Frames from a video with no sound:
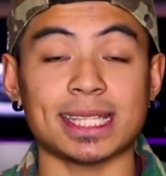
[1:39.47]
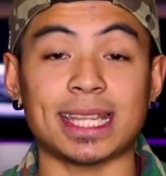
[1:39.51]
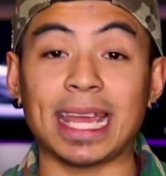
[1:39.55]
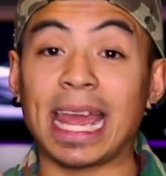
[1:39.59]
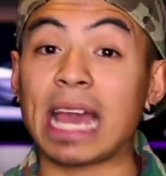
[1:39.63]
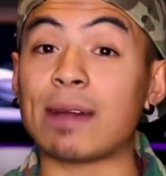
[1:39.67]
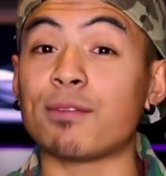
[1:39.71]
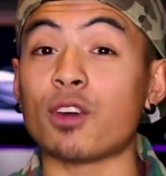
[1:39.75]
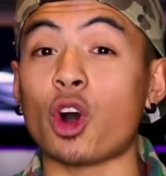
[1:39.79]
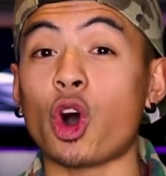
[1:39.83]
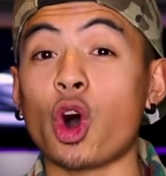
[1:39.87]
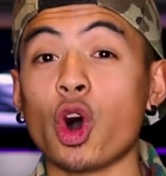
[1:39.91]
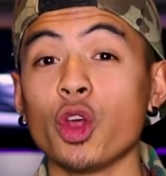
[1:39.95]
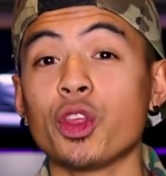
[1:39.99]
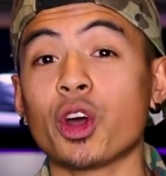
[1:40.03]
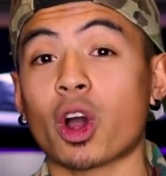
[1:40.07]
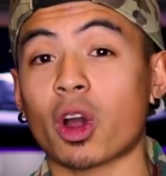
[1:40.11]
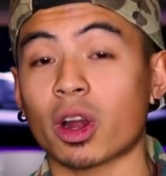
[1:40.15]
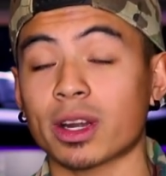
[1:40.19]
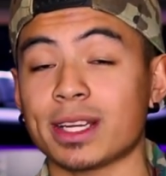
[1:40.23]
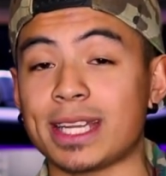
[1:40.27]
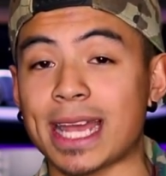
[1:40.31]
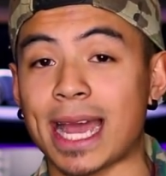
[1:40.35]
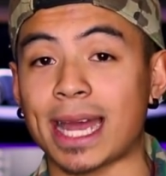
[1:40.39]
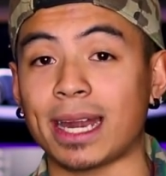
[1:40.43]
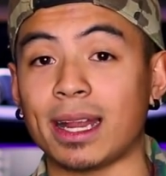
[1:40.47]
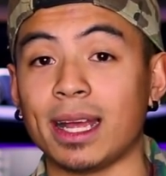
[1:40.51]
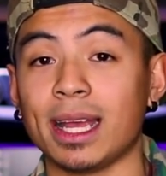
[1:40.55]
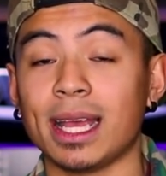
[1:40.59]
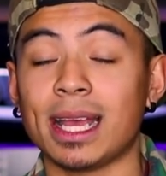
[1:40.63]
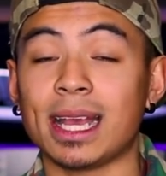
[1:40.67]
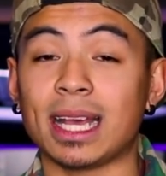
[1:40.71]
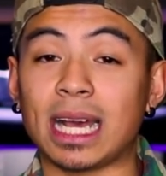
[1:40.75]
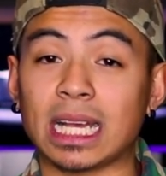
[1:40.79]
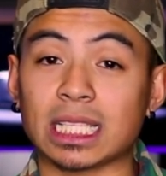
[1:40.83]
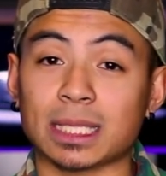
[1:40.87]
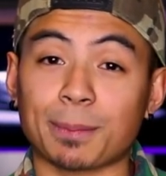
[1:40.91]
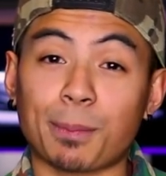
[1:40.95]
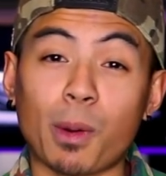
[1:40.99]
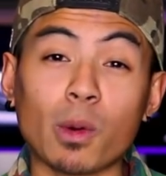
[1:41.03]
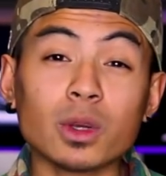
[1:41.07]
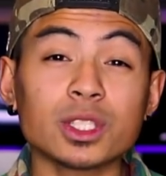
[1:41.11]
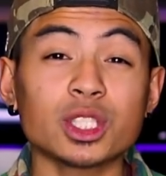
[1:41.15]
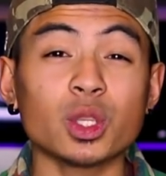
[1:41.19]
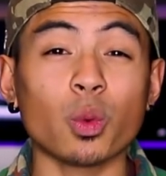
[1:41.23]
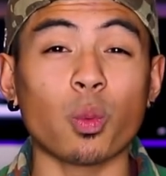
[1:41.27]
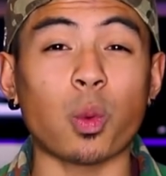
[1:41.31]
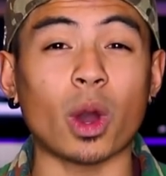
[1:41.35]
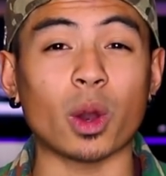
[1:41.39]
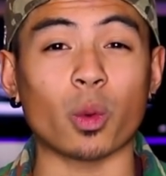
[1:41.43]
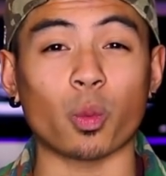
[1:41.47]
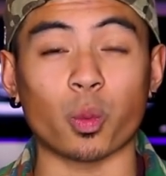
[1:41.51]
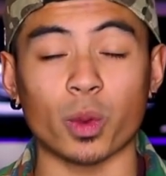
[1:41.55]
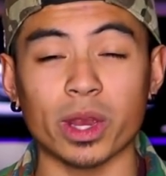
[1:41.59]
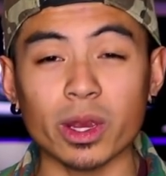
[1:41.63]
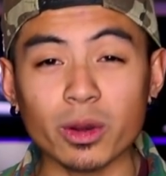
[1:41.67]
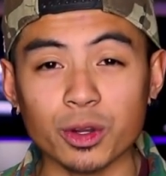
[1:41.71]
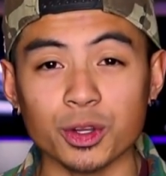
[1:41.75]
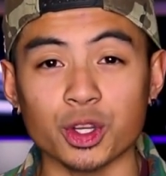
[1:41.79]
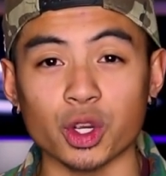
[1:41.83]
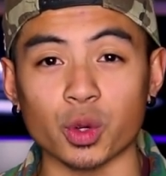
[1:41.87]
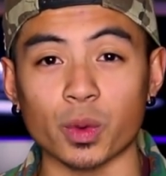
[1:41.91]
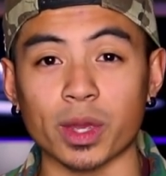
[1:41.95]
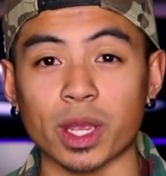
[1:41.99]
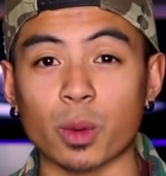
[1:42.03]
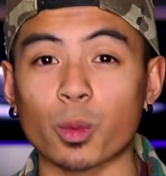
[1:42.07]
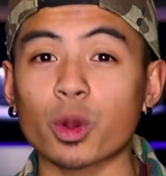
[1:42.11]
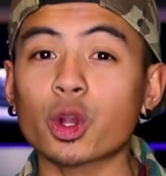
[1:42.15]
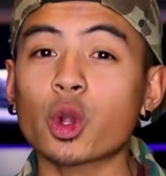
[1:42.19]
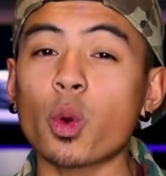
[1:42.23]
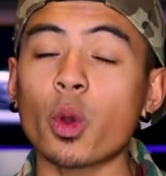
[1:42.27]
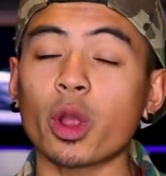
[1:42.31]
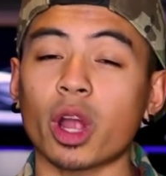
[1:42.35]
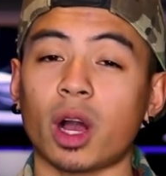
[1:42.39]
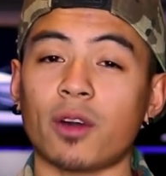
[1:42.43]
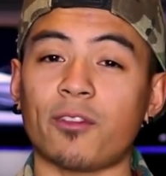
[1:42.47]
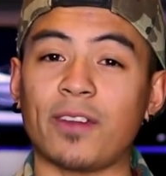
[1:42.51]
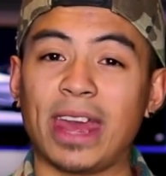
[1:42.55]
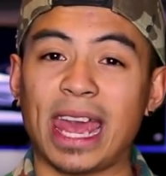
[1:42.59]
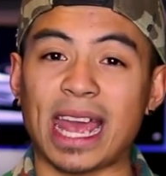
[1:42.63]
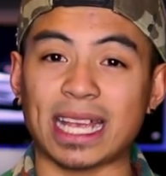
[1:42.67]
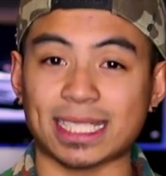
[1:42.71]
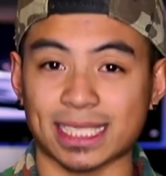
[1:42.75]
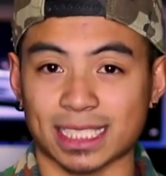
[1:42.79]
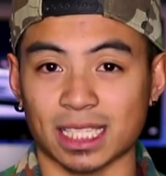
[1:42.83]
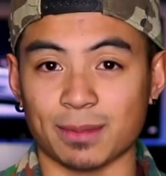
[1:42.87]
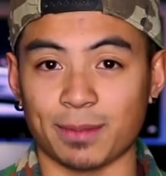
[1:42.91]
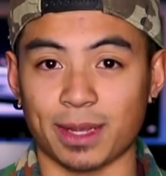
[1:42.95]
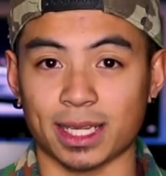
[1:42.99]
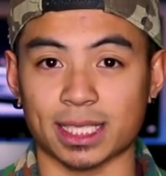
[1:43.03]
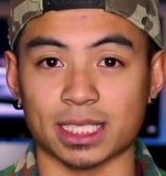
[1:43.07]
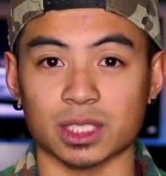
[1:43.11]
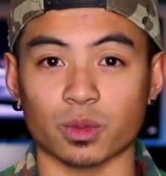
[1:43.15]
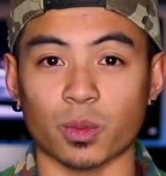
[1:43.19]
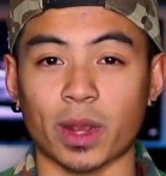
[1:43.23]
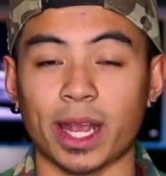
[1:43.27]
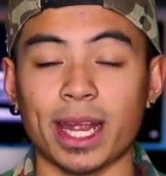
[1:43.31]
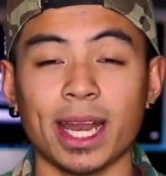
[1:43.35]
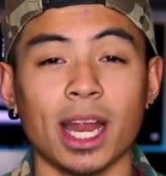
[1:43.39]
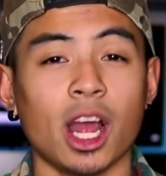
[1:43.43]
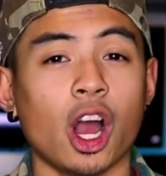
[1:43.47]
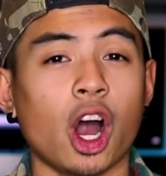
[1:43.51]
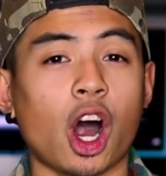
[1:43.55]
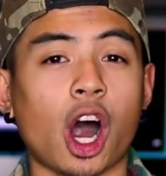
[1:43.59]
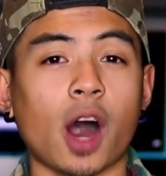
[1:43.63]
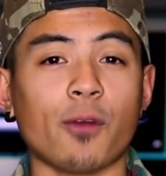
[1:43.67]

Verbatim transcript: They have all the hard data as opposed to what we're doing. We're going off estimates, right?